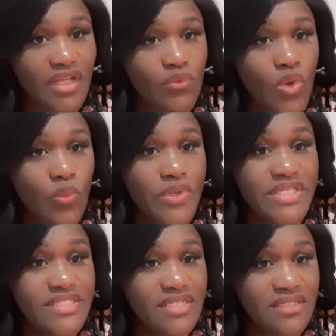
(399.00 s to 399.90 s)
what we
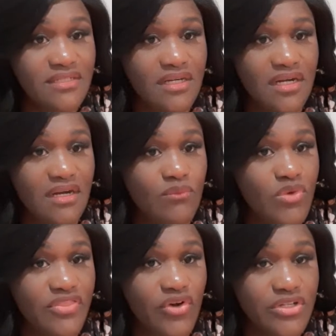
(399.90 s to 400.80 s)
did
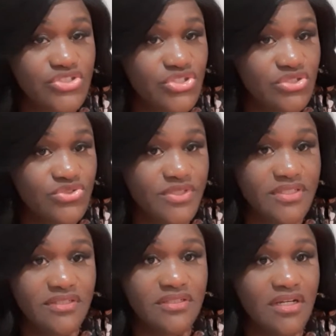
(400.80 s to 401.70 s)
with our
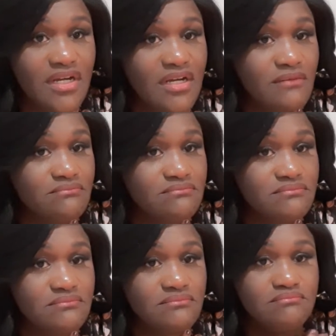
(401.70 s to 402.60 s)
children,
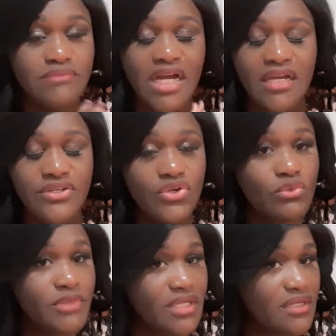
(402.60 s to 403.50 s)
by no
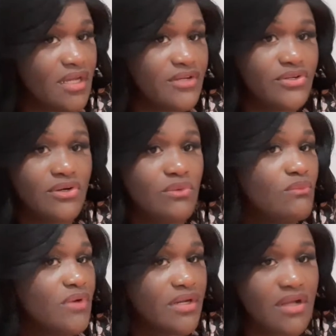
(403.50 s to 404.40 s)
means, I don't
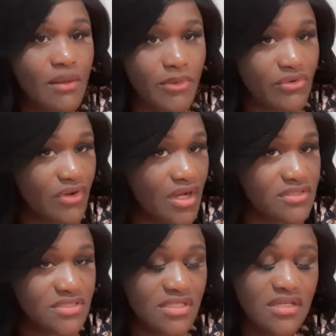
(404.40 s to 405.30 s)
want to come
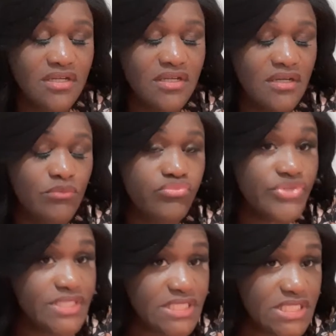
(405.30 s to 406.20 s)
across
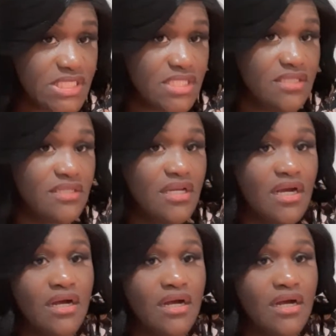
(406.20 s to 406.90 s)
preachy.